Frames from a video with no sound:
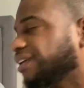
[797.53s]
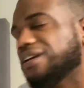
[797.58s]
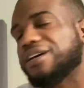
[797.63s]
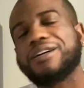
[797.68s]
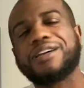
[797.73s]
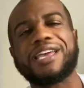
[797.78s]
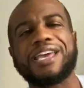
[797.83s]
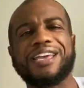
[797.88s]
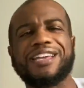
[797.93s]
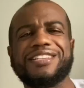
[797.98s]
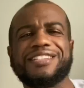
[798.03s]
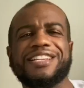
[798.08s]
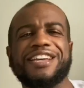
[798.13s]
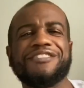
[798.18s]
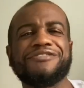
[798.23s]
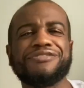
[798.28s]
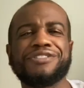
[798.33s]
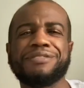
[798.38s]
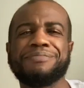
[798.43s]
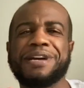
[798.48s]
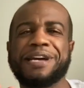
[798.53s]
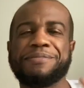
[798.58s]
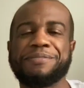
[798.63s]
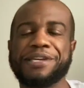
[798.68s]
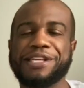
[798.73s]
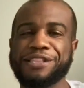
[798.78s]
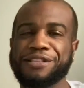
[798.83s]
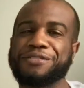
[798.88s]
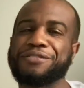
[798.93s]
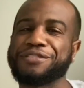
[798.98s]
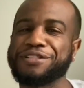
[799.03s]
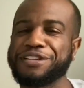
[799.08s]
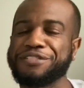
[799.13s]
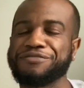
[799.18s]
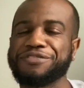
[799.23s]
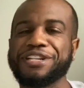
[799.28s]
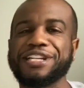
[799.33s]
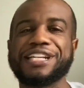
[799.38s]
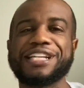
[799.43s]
okay, Jeffree might be a little different,